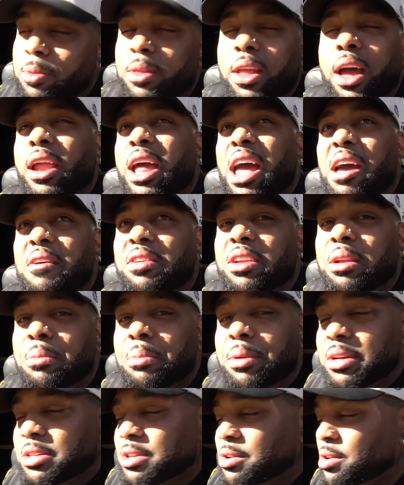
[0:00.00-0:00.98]
not having the
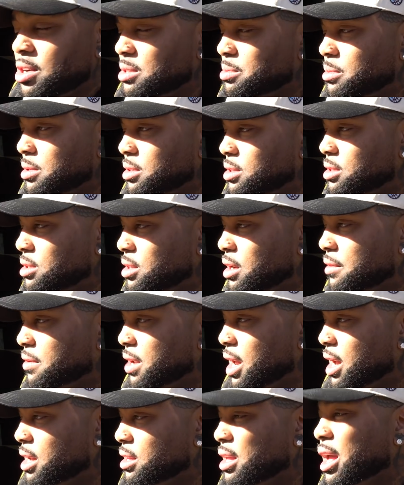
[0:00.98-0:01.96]
best Christmas and stuff
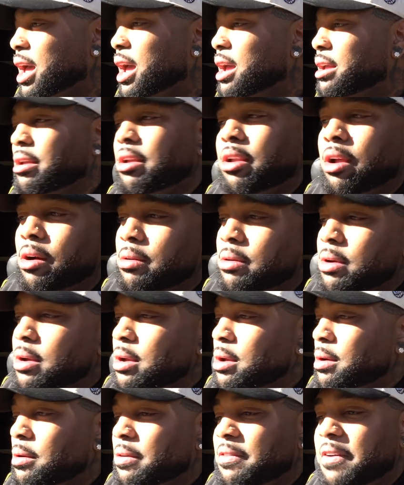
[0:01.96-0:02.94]
like that. You know,
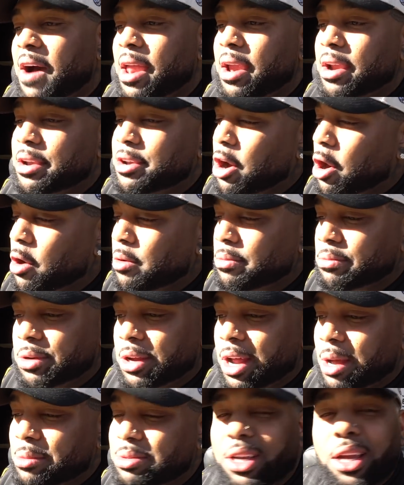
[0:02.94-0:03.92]
find a dope. You
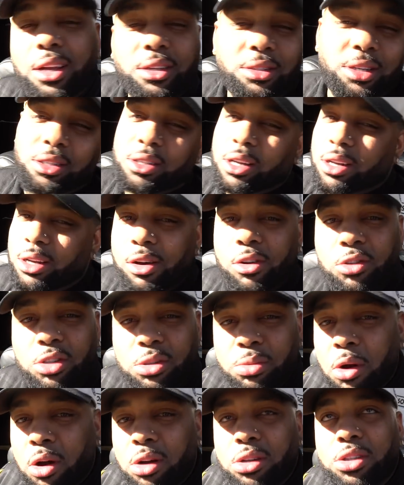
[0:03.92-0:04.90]
know what I'm saying? Just a little
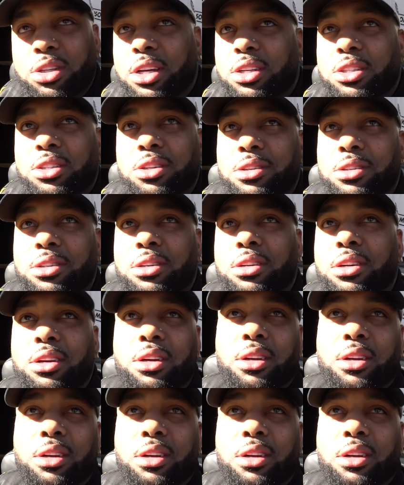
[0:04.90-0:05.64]
small gesture.